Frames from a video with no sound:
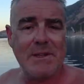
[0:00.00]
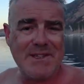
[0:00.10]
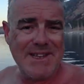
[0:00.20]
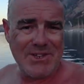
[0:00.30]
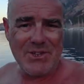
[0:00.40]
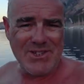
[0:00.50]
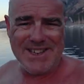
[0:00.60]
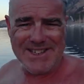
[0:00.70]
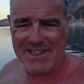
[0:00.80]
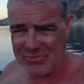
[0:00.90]
conditions
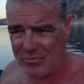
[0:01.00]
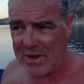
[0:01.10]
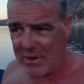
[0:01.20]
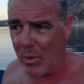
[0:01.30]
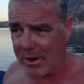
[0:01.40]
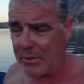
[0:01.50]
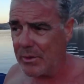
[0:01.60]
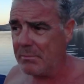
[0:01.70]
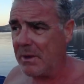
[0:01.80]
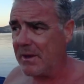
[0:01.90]
is really quite
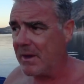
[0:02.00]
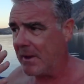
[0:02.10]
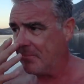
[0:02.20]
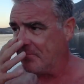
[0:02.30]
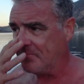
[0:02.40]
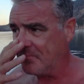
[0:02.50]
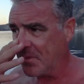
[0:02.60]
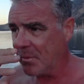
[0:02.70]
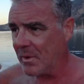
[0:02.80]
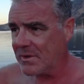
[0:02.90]
good, but
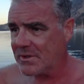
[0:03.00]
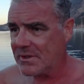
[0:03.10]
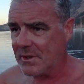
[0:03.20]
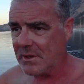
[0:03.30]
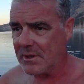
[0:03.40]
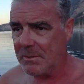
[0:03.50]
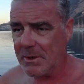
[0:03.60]
once the